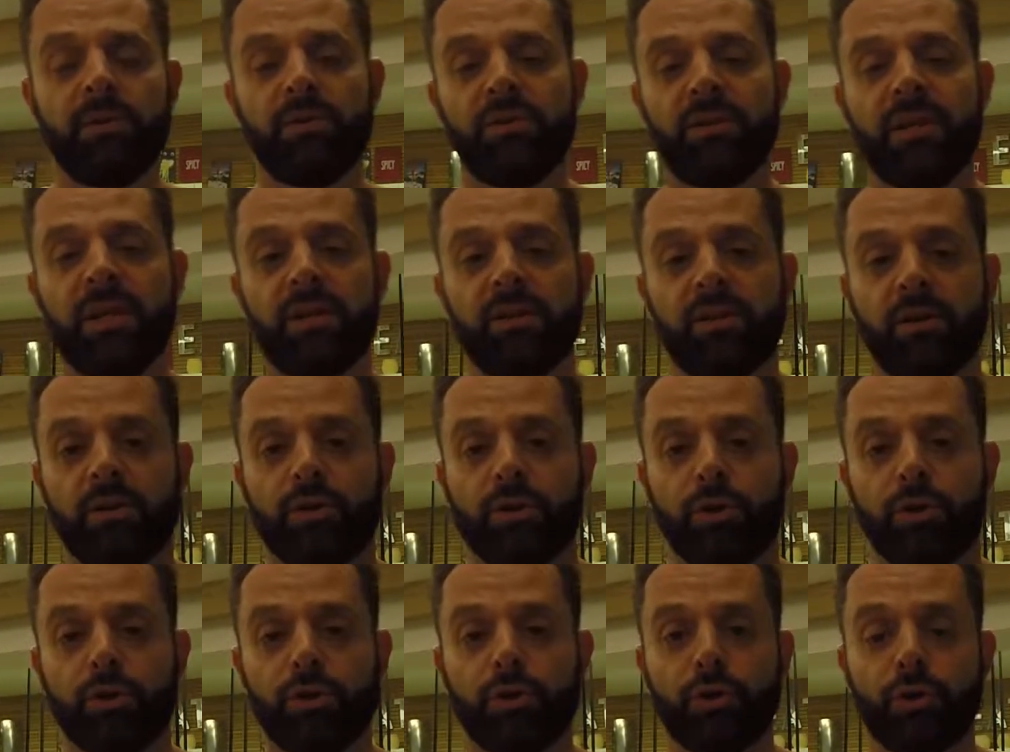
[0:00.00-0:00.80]
You take
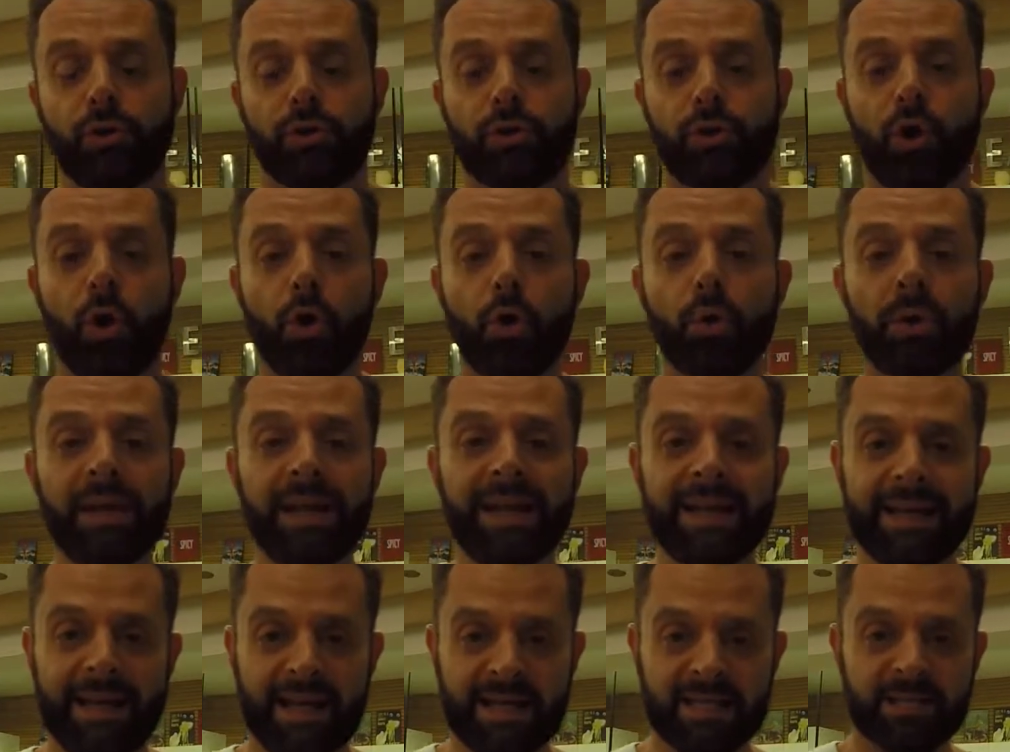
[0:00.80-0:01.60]
the
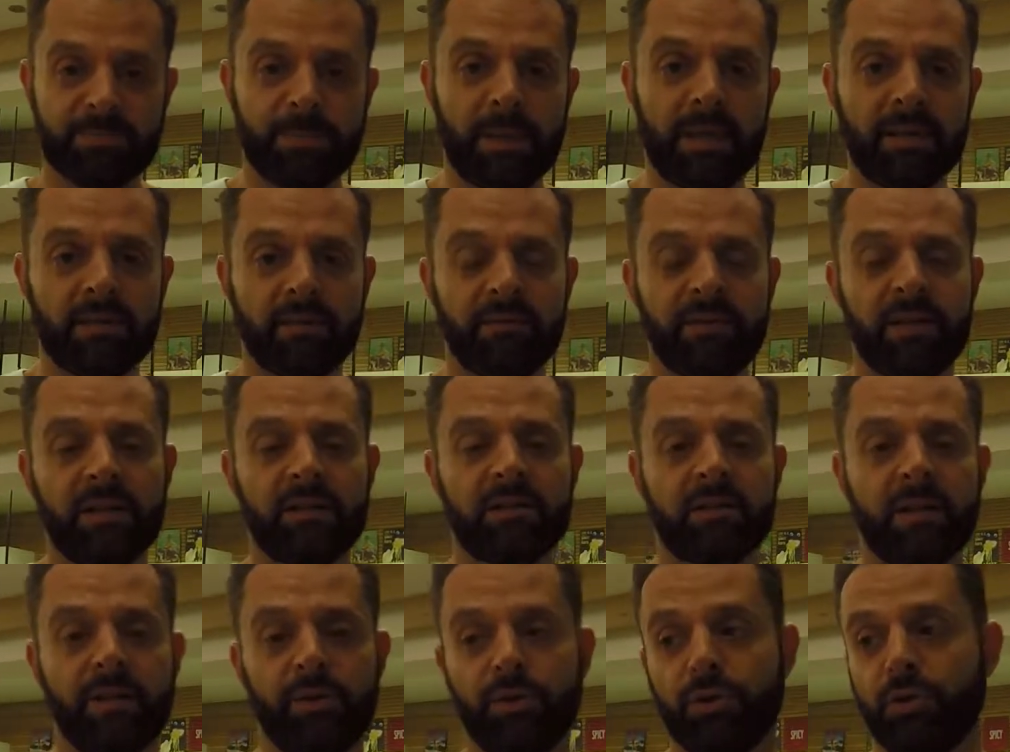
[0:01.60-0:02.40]
coding aspect of
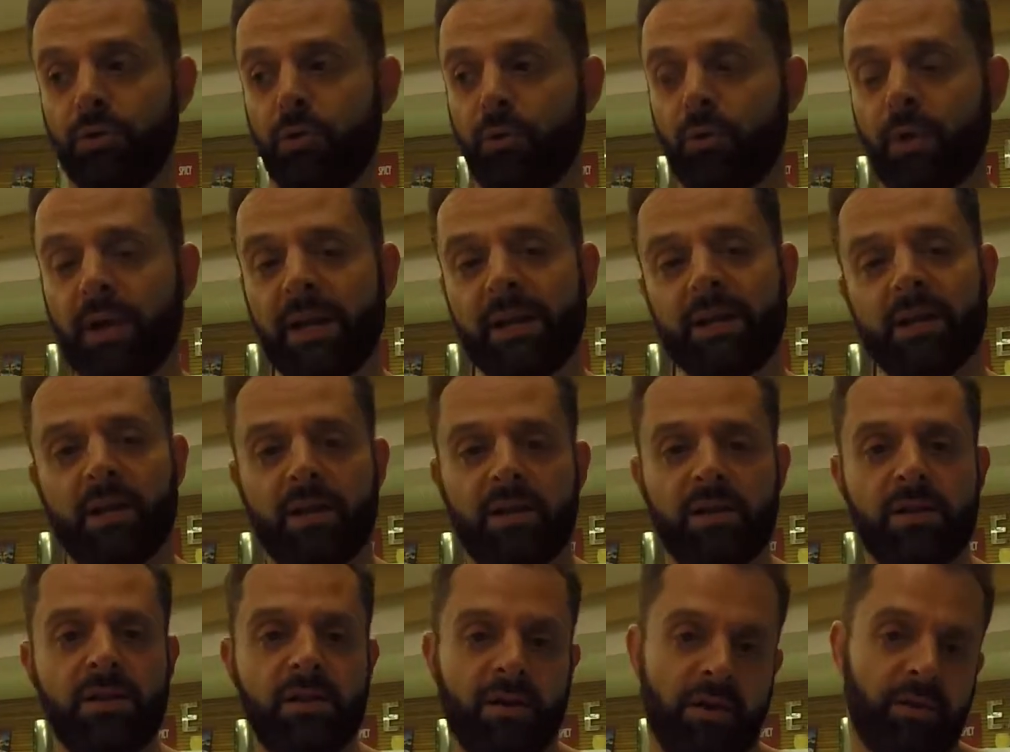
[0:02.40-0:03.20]
it and you create
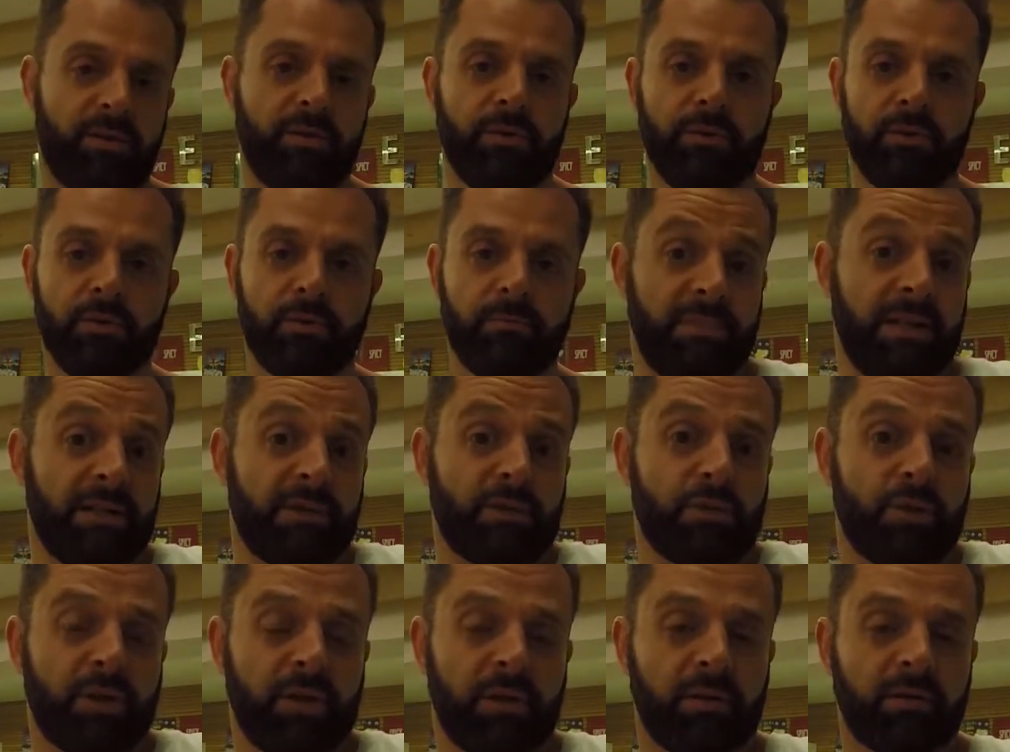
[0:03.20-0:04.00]
another
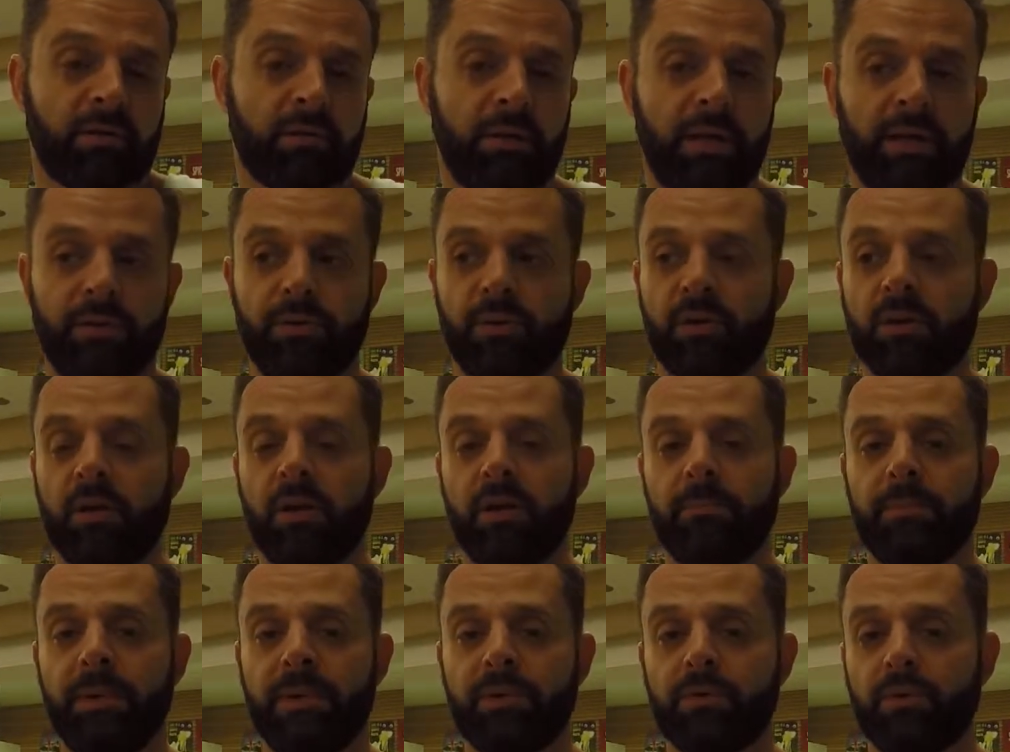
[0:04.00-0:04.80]
Bitcoin, and you call
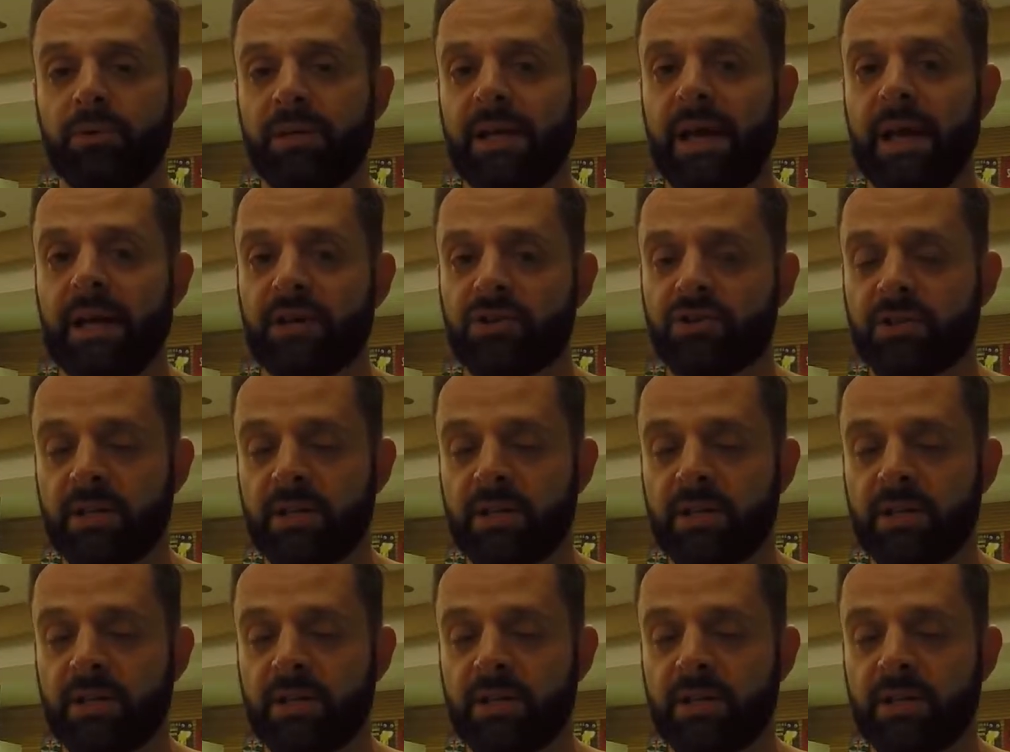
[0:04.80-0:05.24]
it Bitcoin Cash.